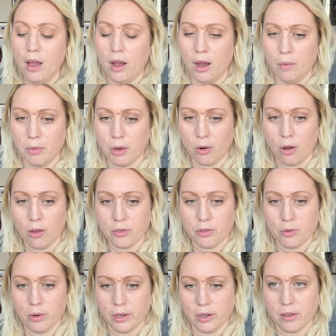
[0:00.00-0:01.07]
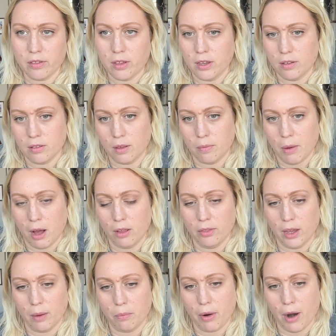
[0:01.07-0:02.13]
Um, you're also going to see some
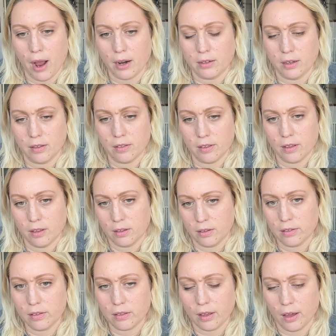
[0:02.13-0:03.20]
online practices,